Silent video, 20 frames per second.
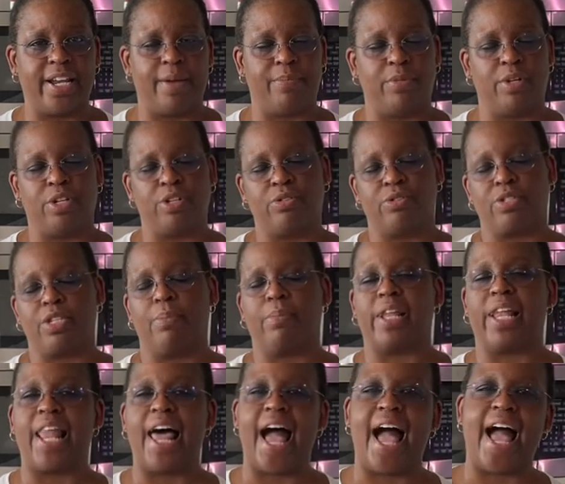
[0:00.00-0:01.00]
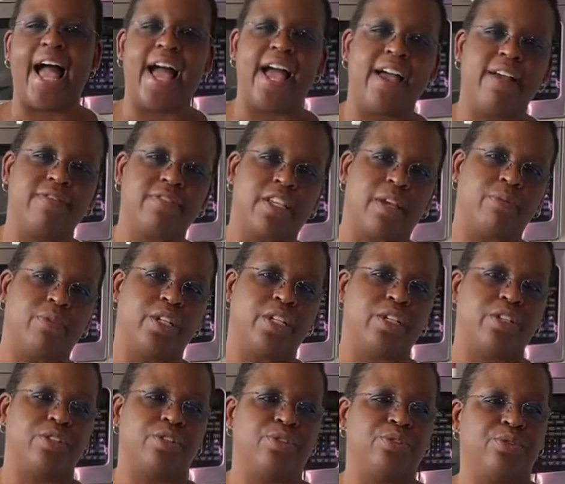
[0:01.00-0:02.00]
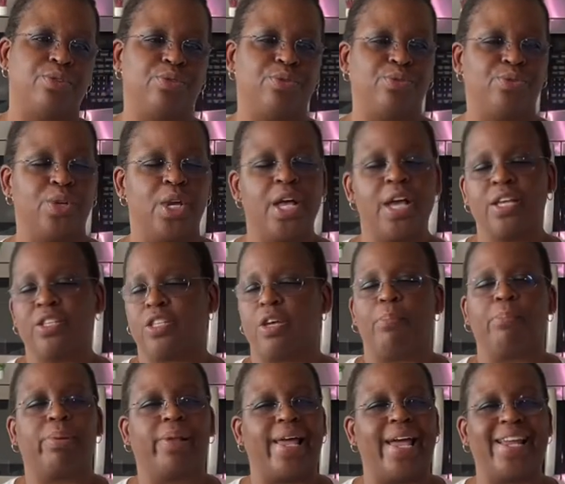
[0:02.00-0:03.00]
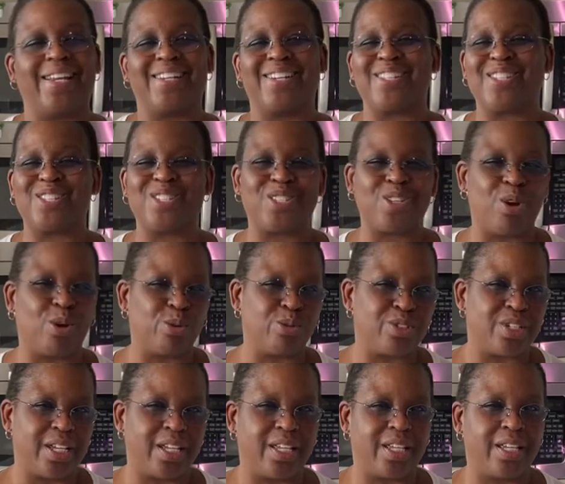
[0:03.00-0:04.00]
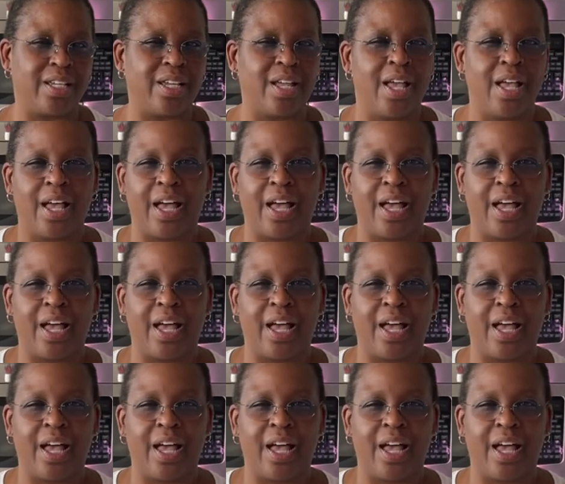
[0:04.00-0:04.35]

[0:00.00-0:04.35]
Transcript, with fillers: I'm going to do some lives. I'm going to do some plant consulting,